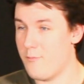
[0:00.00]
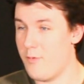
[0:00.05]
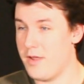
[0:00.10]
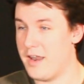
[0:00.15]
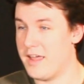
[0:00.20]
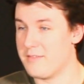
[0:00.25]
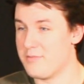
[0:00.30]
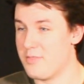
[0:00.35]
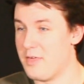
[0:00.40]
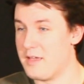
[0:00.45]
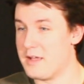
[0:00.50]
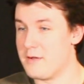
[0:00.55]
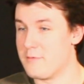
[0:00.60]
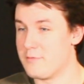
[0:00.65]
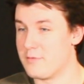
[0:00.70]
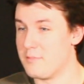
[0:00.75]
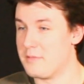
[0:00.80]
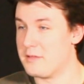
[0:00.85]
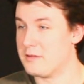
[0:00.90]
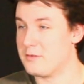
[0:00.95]
When I think
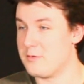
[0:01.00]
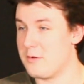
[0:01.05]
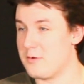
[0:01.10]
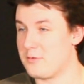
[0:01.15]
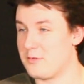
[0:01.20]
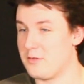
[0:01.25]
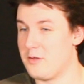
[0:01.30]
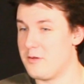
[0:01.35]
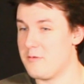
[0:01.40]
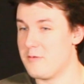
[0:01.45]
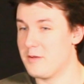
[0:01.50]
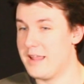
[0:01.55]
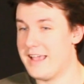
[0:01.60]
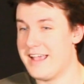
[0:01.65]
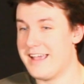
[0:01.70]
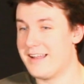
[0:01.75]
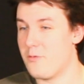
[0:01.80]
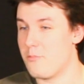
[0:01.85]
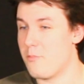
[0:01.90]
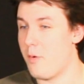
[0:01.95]
of something Doctor Who
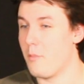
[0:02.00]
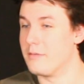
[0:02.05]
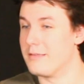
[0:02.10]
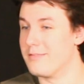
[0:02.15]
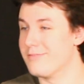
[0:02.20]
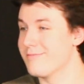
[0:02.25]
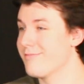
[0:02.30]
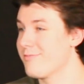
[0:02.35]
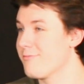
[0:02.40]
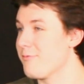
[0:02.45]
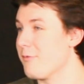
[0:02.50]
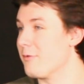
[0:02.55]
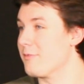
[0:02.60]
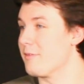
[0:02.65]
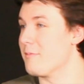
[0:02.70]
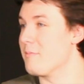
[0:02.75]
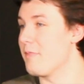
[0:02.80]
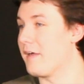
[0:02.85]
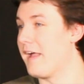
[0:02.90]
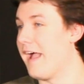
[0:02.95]
related, I'll probably throw
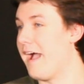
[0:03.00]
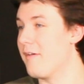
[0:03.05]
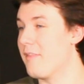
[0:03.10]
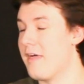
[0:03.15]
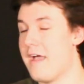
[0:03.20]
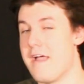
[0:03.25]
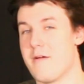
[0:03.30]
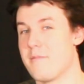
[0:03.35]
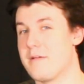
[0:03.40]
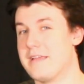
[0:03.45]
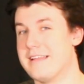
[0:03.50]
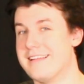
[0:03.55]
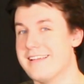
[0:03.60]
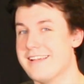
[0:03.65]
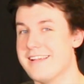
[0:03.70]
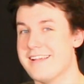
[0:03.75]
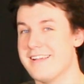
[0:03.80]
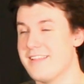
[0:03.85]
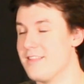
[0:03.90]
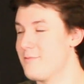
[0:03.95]
something out there. I mean,
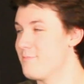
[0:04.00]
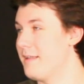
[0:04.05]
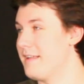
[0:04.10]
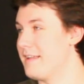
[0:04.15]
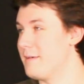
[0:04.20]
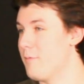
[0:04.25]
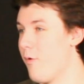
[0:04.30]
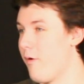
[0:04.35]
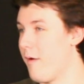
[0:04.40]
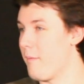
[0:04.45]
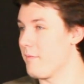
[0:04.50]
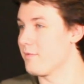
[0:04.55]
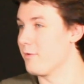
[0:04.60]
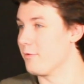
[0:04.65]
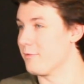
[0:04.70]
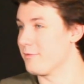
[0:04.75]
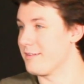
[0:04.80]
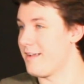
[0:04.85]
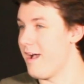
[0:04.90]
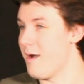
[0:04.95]
there's plenty more
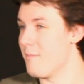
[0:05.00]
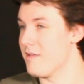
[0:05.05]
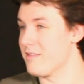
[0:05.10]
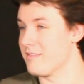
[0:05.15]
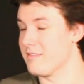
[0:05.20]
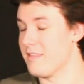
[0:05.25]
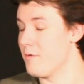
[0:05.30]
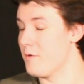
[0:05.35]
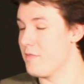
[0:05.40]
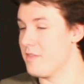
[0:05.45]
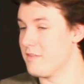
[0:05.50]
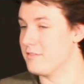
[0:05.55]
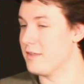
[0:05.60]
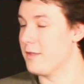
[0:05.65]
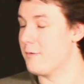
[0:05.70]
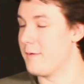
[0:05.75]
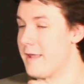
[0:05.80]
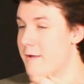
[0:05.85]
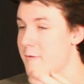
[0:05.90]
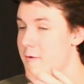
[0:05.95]
episodes to come, isn't there, with this
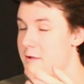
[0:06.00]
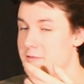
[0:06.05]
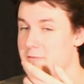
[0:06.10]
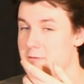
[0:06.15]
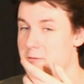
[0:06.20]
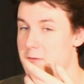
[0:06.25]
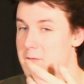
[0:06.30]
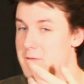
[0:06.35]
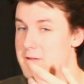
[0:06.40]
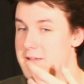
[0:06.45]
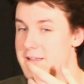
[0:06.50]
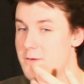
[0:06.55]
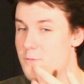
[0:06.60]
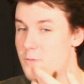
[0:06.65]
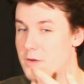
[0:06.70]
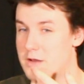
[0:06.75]
new era? So mm.